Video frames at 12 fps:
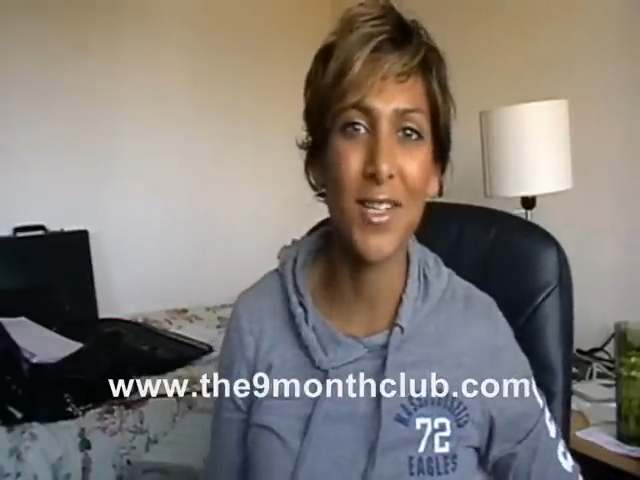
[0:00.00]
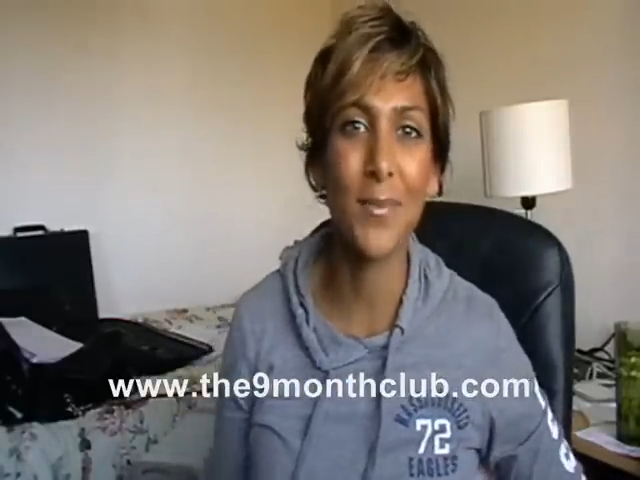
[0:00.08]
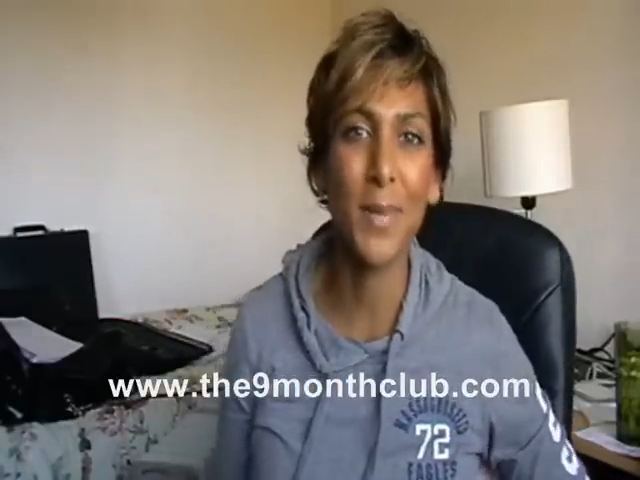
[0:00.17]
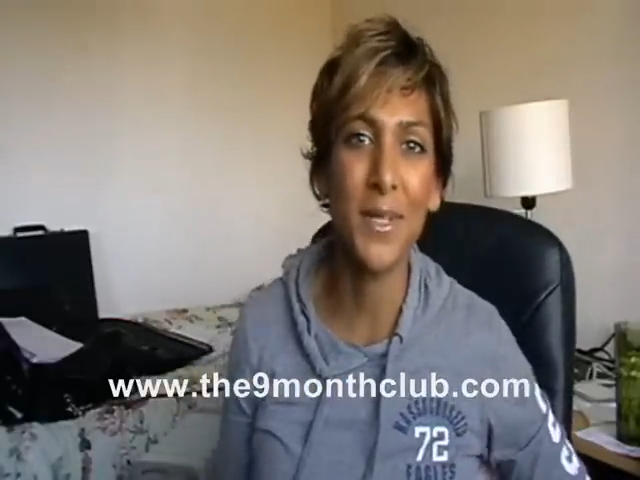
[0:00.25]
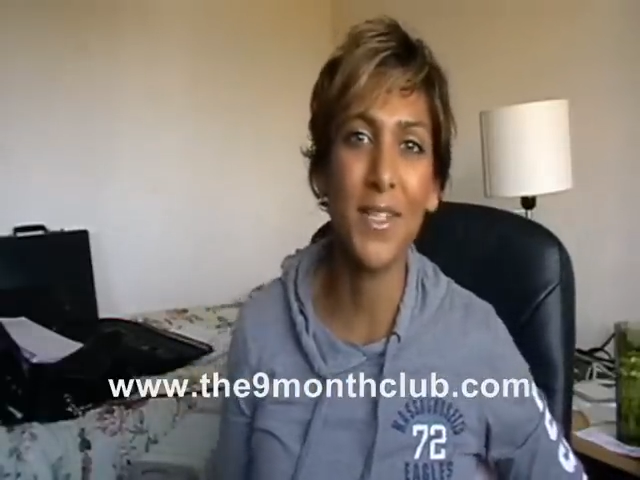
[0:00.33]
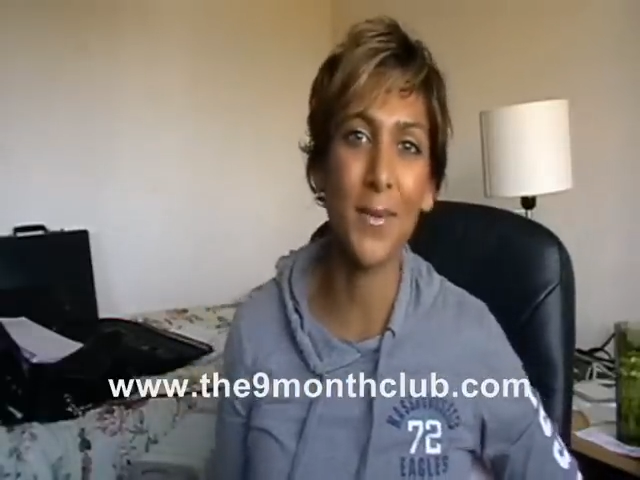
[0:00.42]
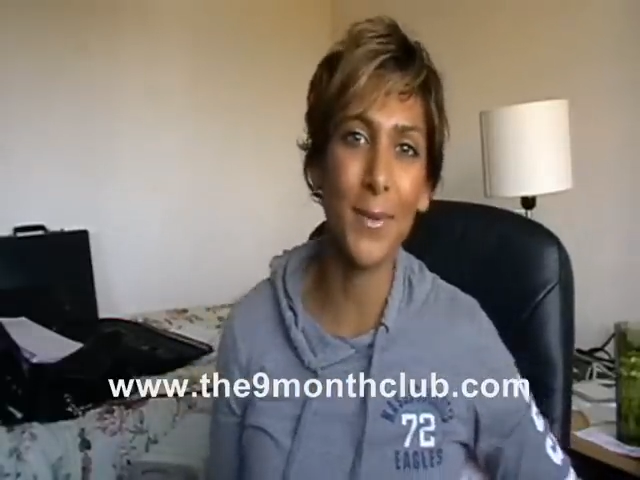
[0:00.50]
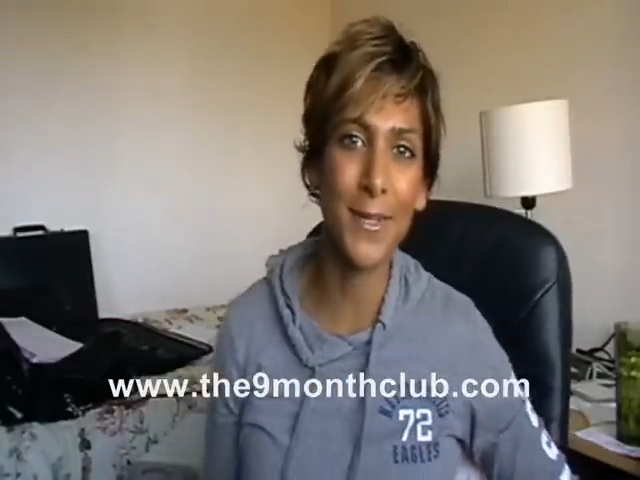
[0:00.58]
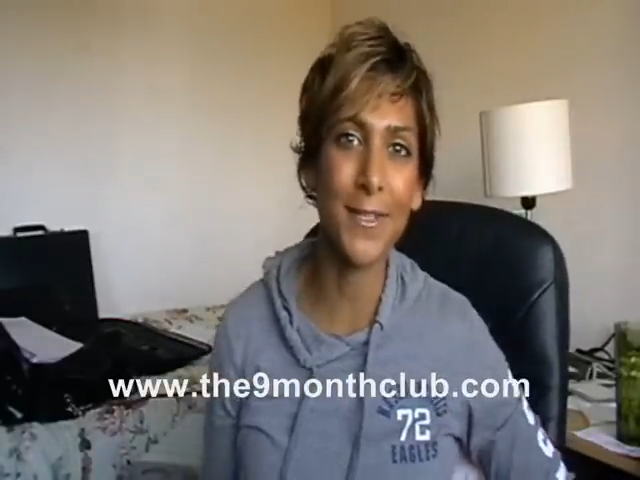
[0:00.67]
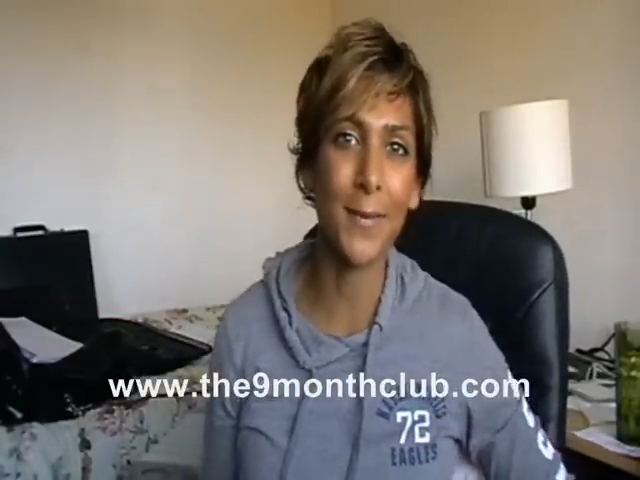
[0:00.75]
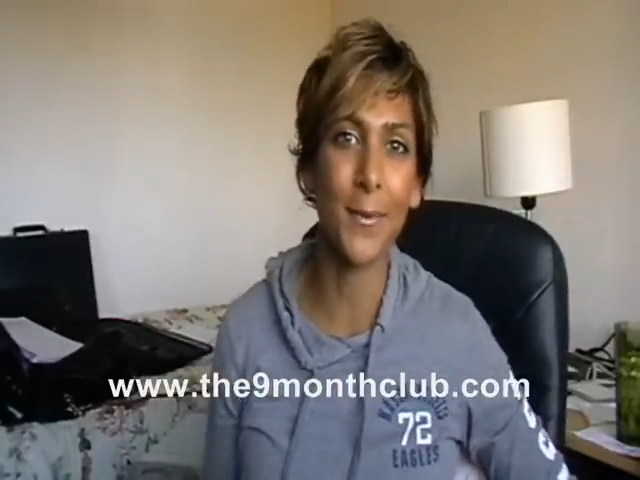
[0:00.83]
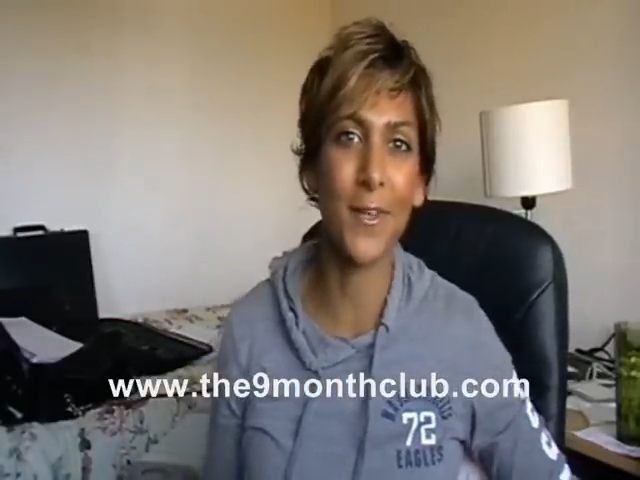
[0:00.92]

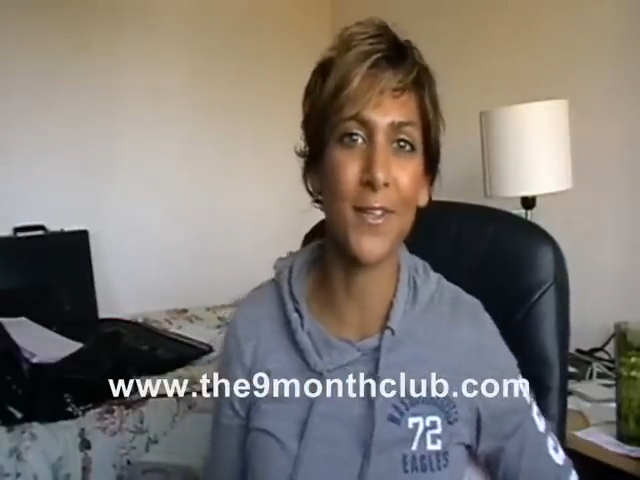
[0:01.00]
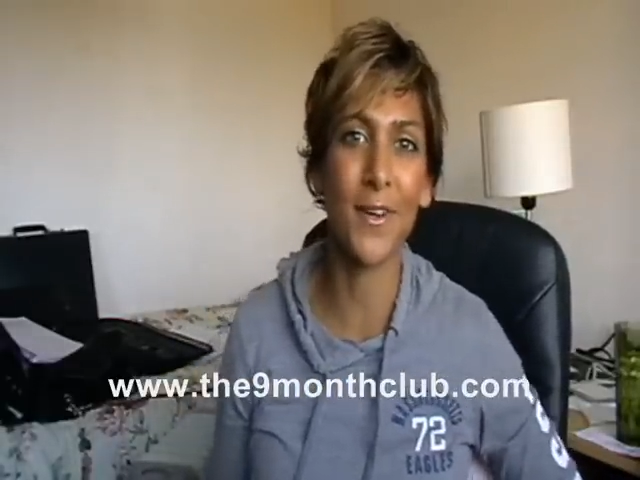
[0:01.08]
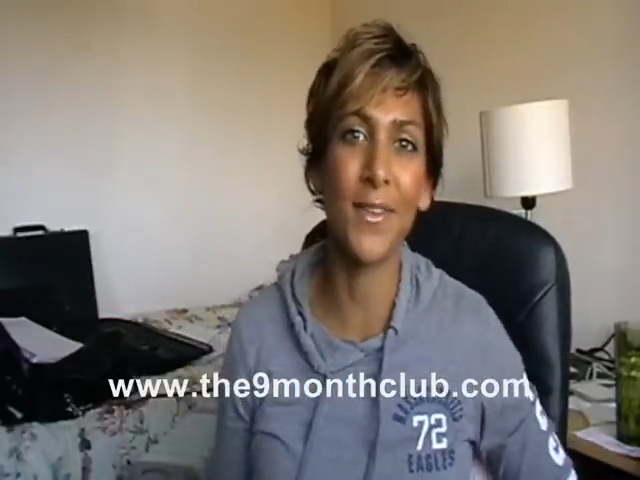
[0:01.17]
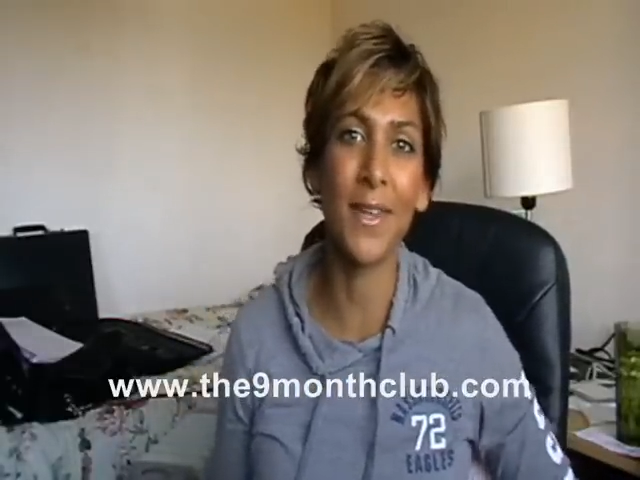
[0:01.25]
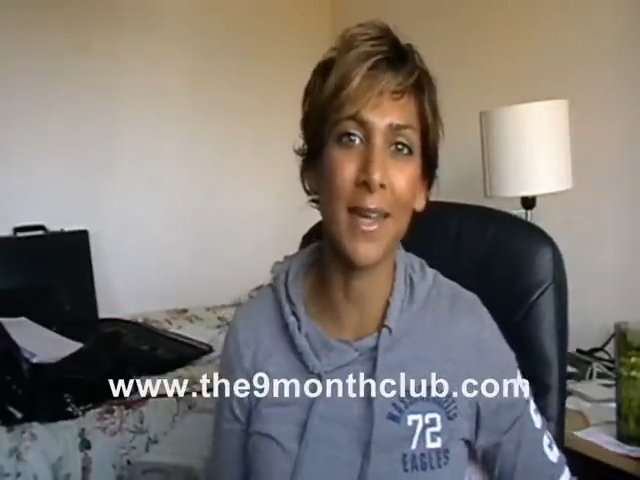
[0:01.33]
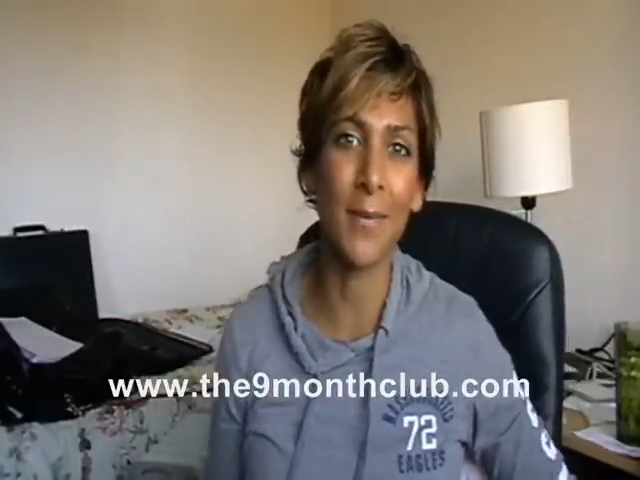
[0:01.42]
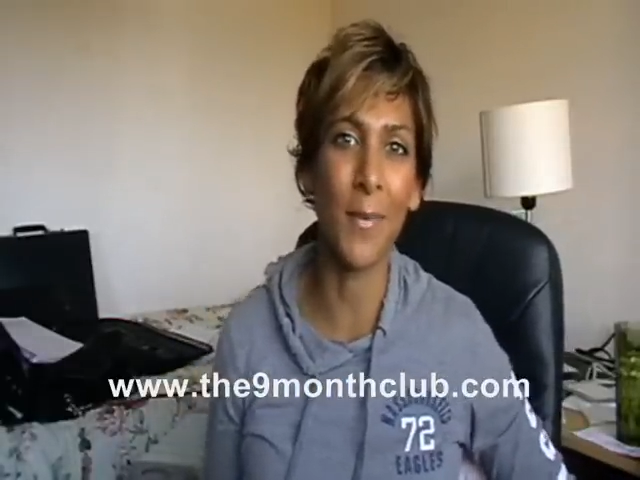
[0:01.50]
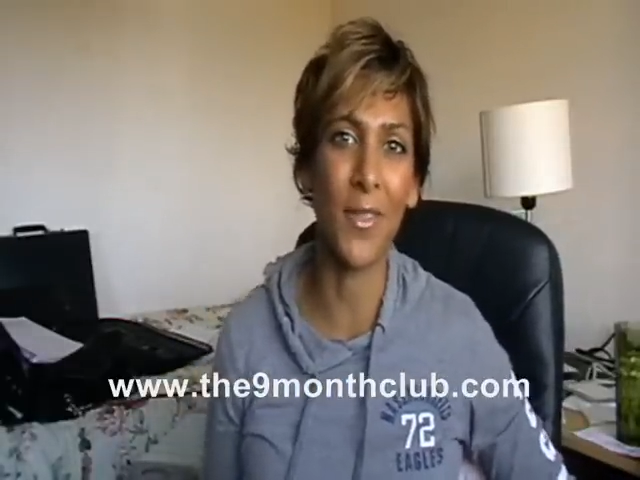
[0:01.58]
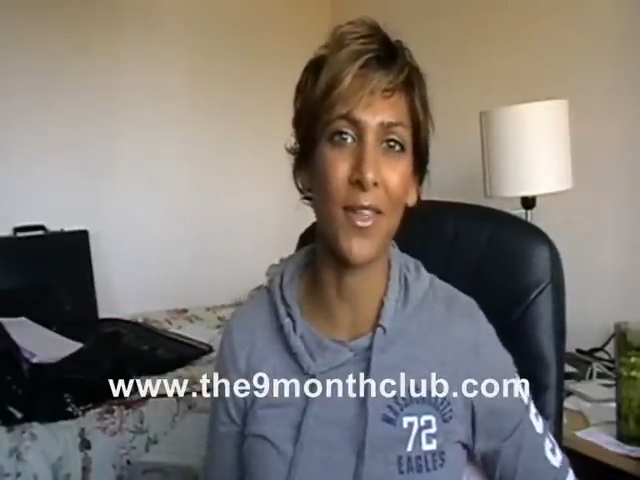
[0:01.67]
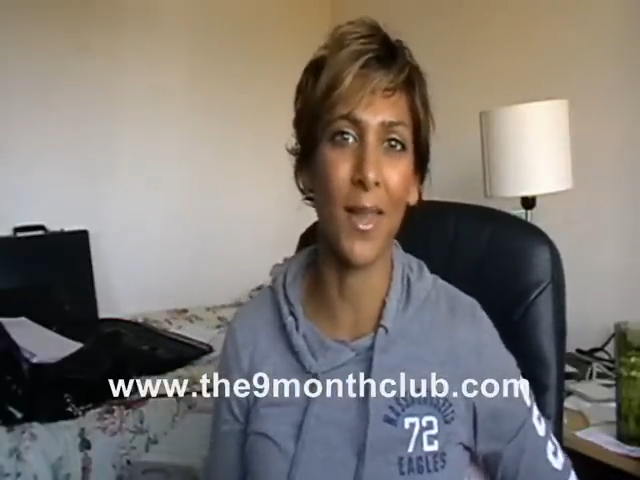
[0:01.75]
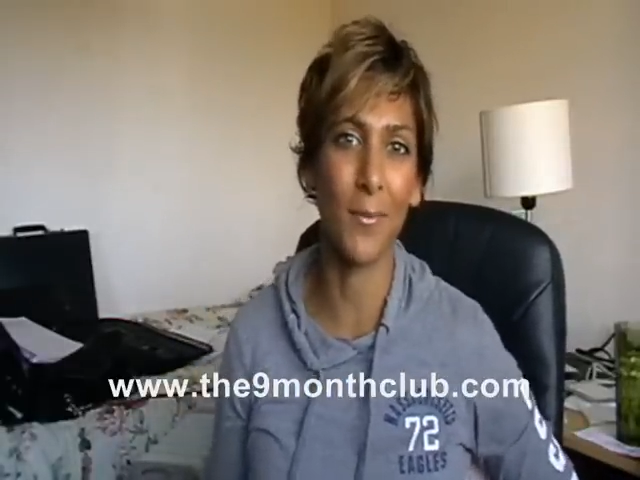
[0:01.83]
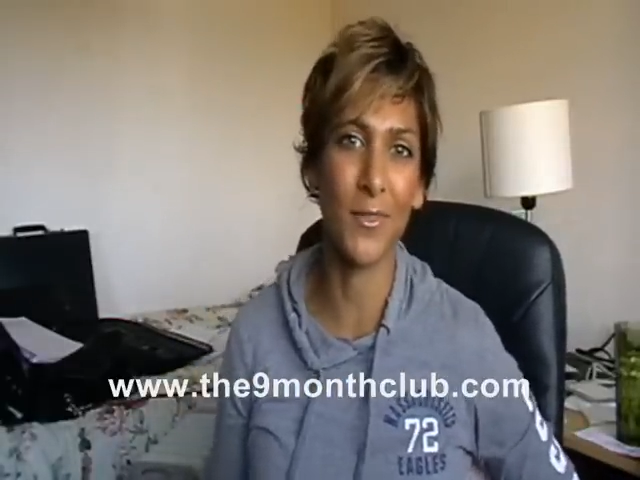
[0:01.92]

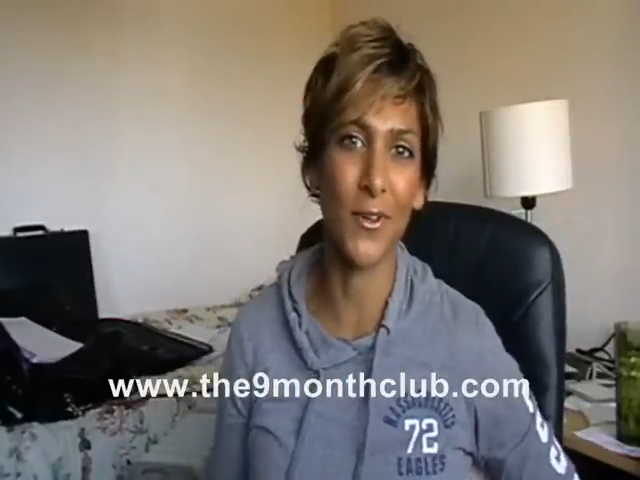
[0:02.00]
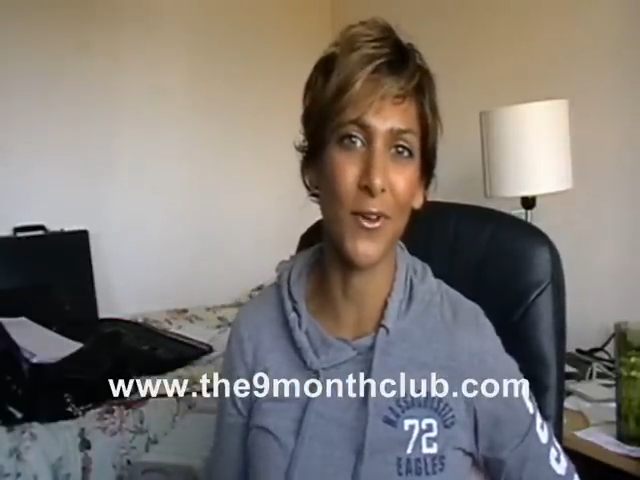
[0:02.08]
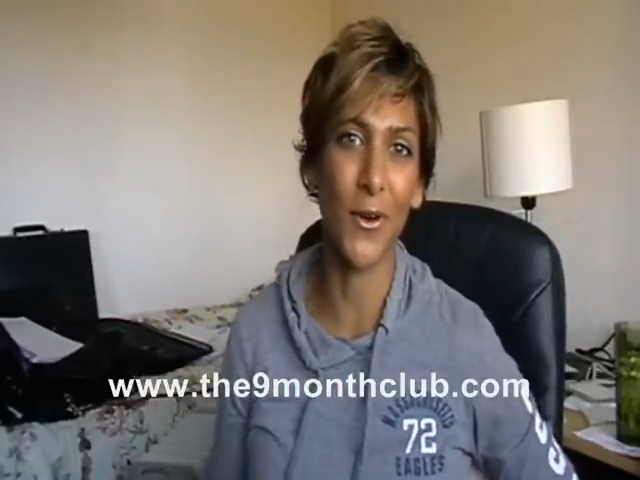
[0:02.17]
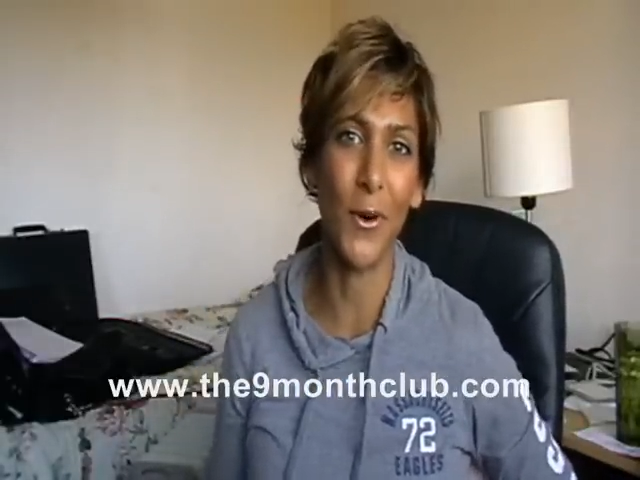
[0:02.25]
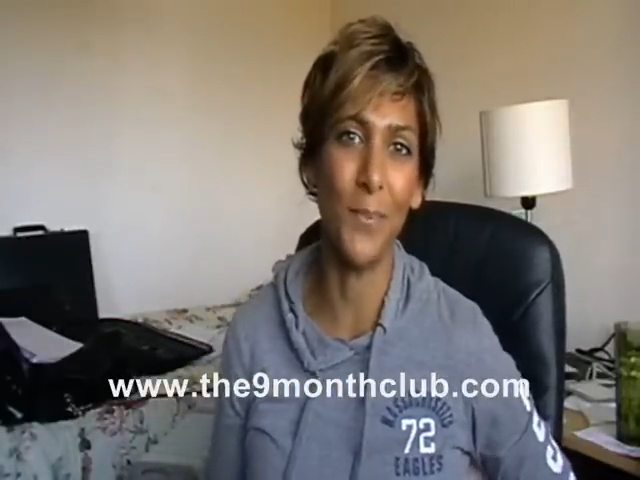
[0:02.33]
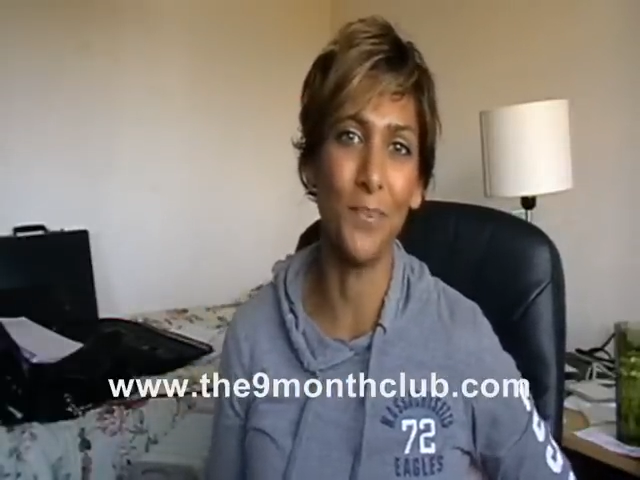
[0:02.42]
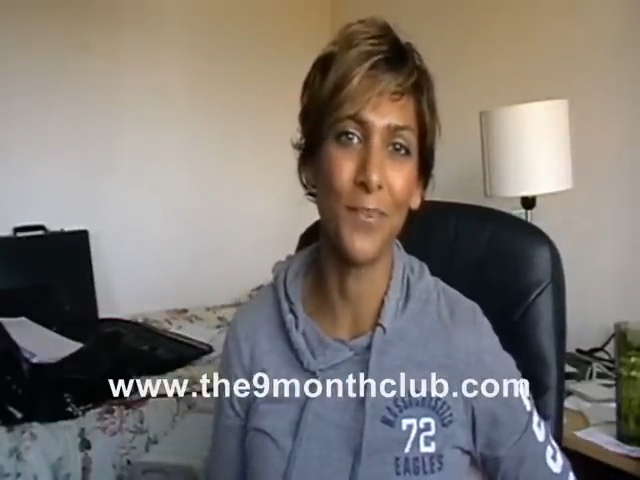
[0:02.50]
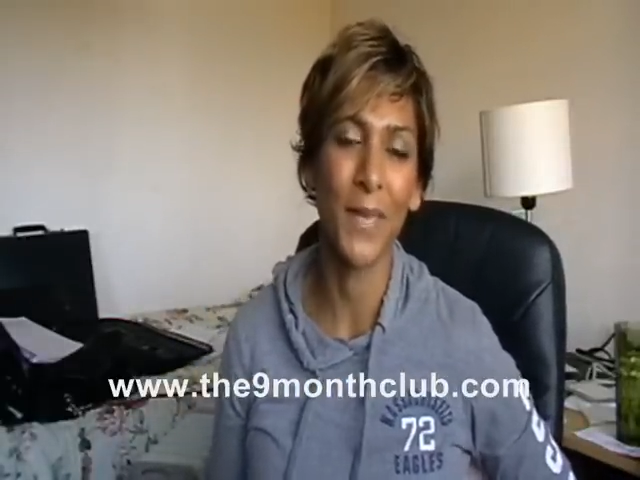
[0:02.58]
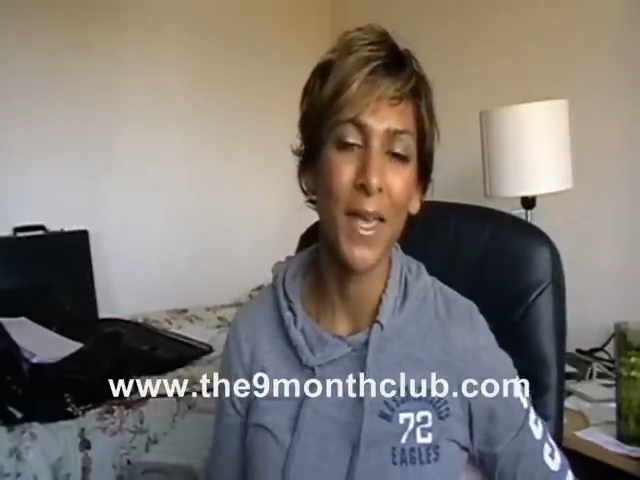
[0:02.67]
www.theninemonthclub.com.